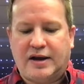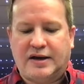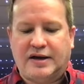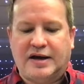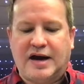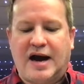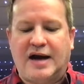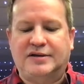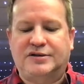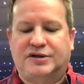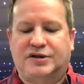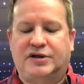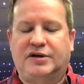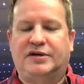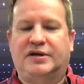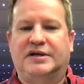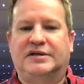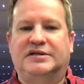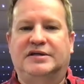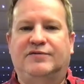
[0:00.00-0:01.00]
God's
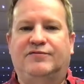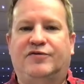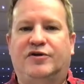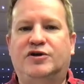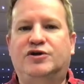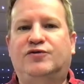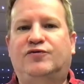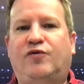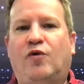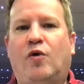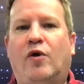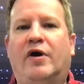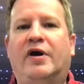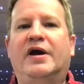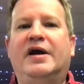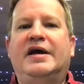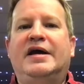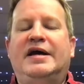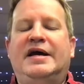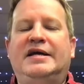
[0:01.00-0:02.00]
goodness. In verse 4,
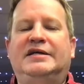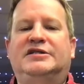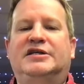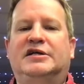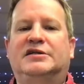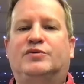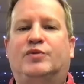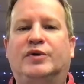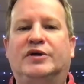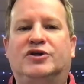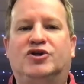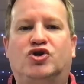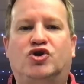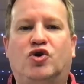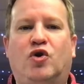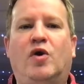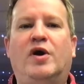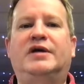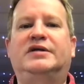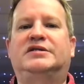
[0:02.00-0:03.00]
he says,
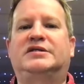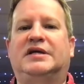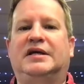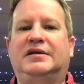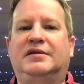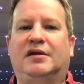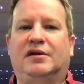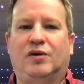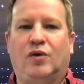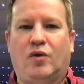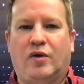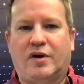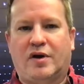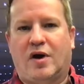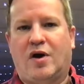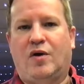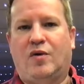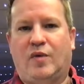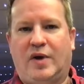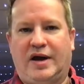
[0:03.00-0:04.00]
rejoice in the Lord
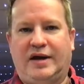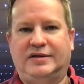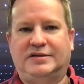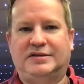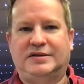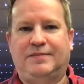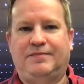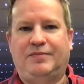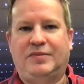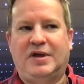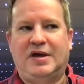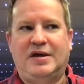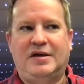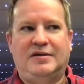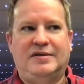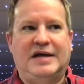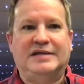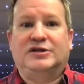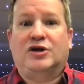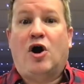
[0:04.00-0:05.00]
always.
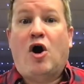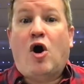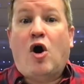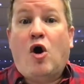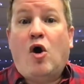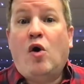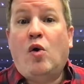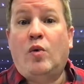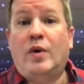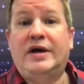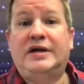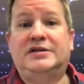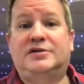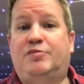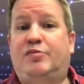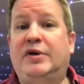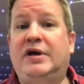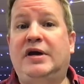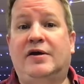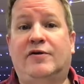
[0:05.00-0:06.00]
That's always
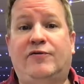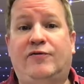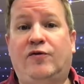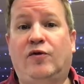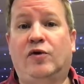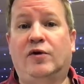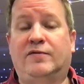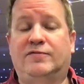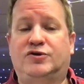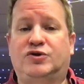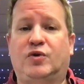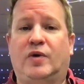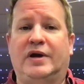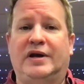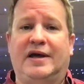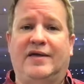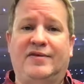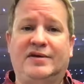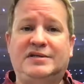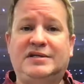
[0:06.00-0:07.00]
being full of joy.
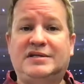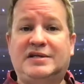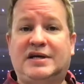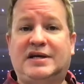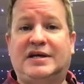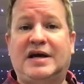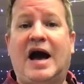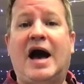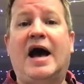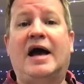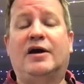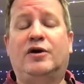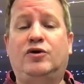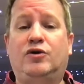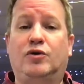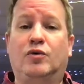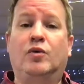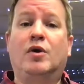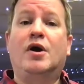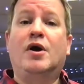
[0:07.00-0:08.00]
Now, this is a guy
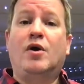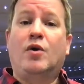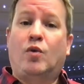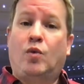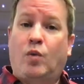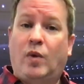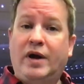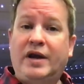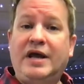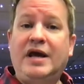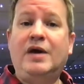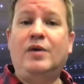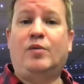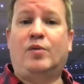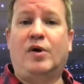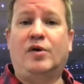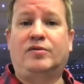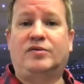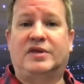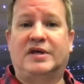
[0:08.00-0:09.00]
who, when he
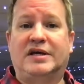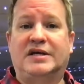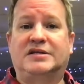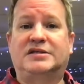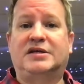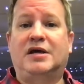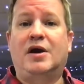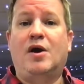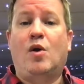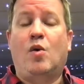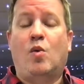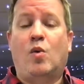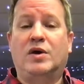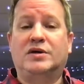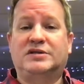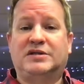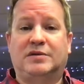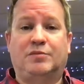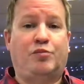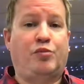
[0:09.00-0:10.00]
wrote this,
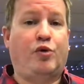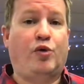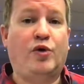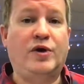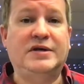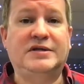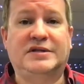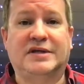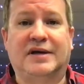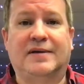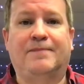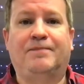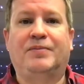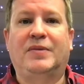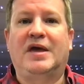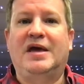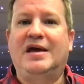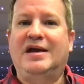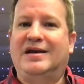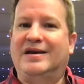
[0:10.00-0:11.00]
was in prison,
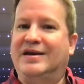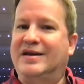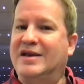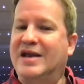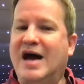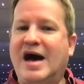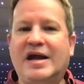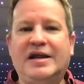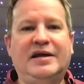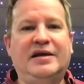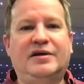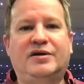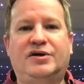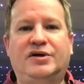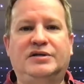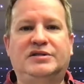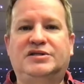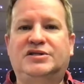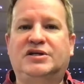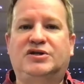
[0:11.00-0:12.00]
not in a
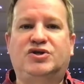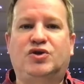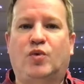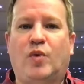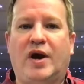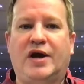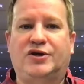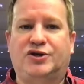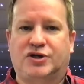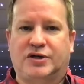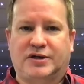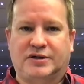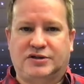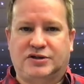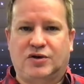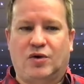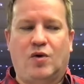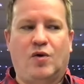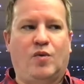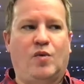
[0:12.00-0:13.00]
good situation. And
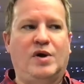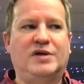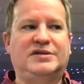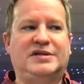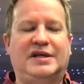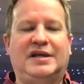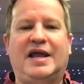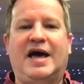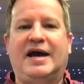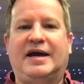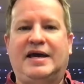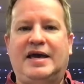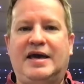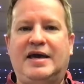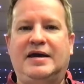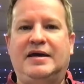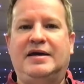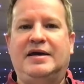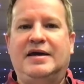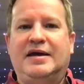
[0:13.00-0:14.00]
so it wasn't like
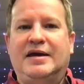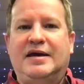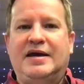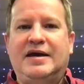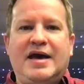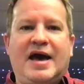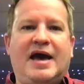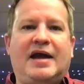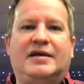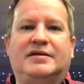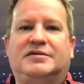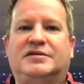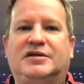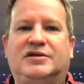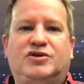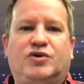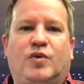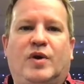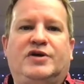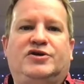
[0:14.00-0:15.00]
he had a
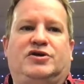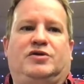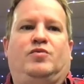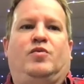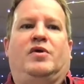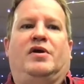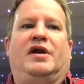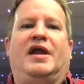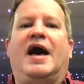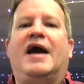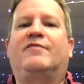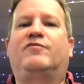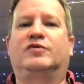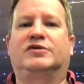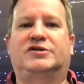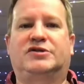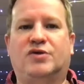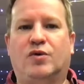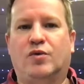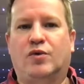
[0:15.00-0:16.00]
situation where life
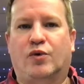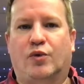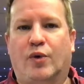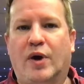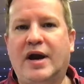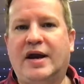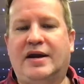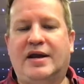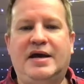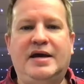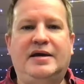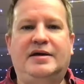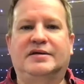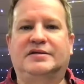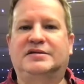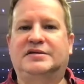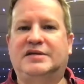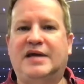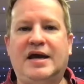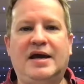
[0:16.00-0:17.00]
was so great he
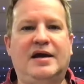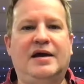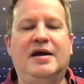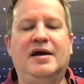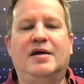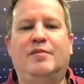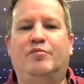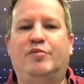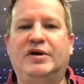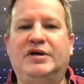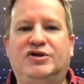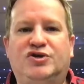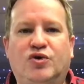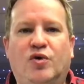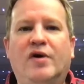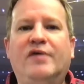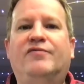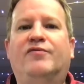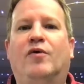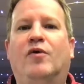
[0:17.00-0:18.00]
could say, be
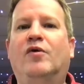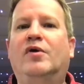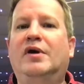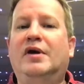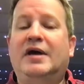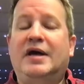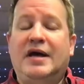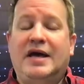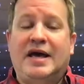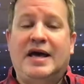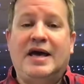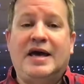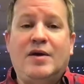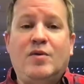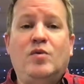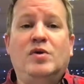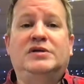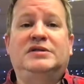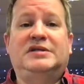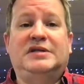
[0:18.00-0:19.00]
joyful. He
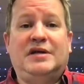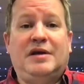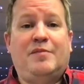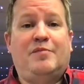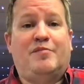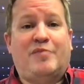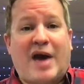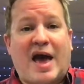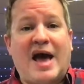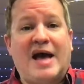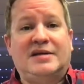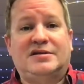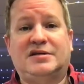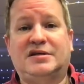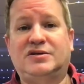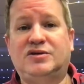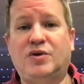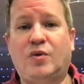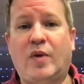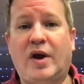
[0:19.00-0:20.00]
was in a bad
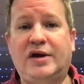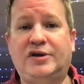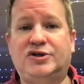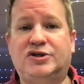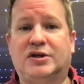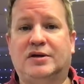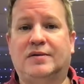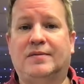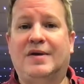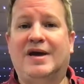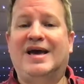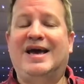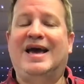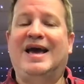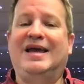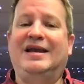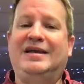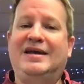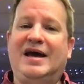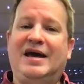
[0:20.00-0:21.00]
situation.
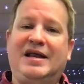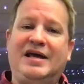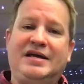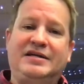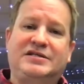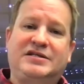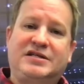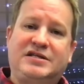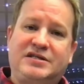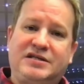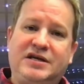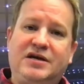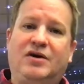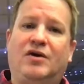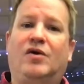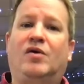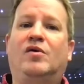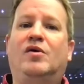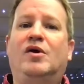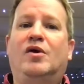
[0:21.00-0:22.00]
And yet he
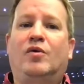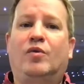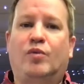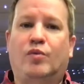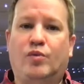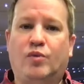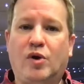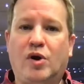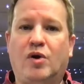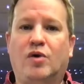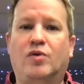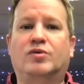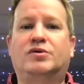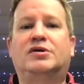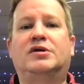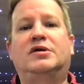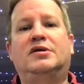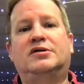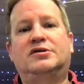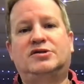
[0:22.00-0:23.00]
still
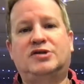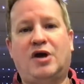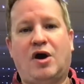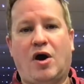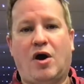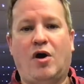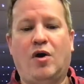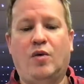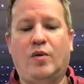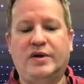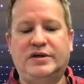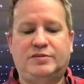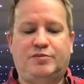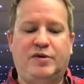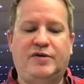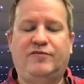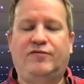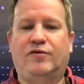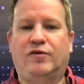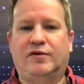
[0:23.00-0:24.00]
wrote to always
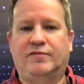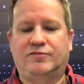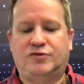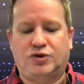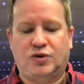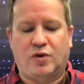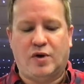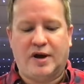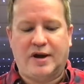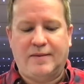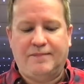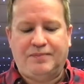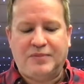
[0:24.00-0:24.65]
be full of joy.